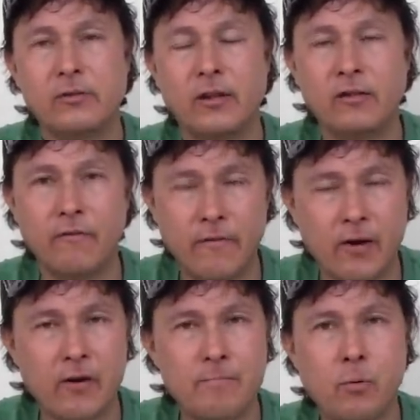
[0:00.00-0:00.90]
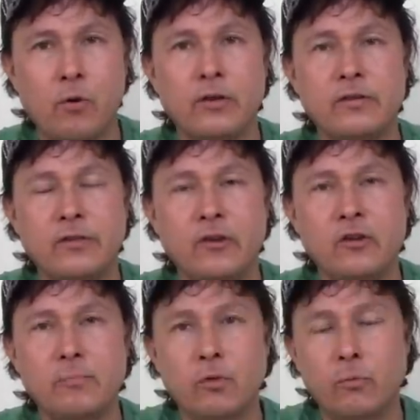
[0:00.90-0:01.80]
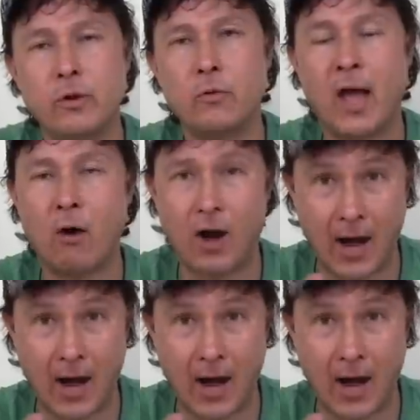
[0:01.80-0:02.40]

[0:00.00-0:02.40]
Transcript: That's a very important distinction between how